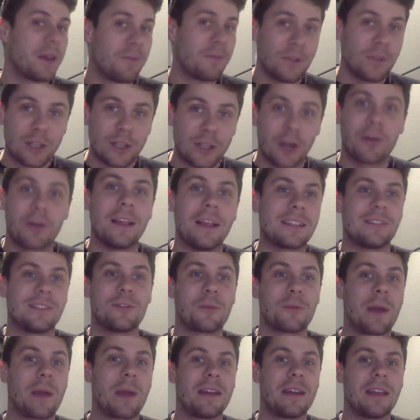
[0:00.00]
but if you don't
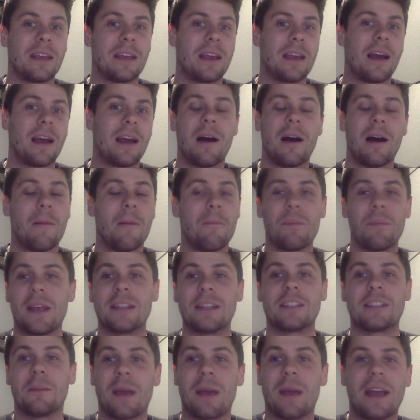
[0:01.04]
listen already,
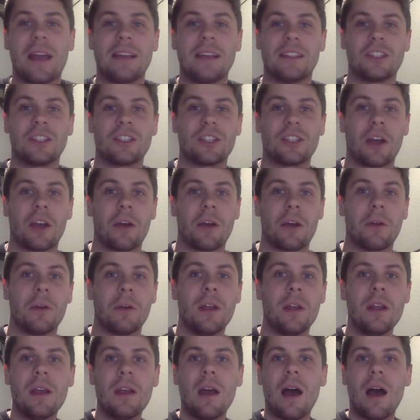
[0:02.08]
it's an amazing show.